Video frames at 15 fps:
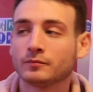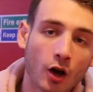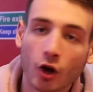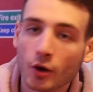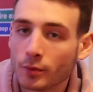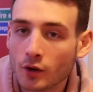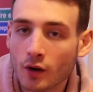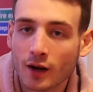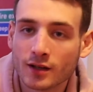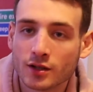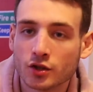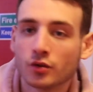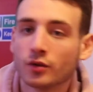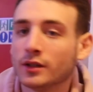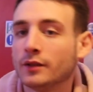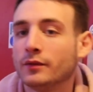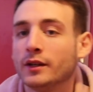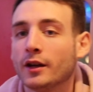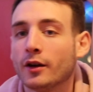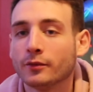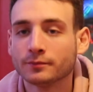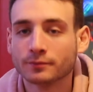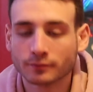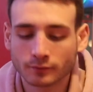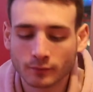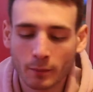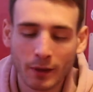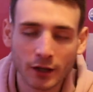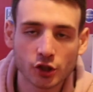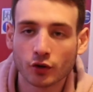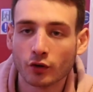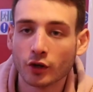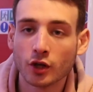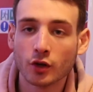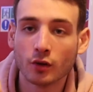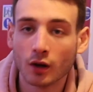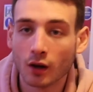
I hope you guys enjoyed the video. Make sure you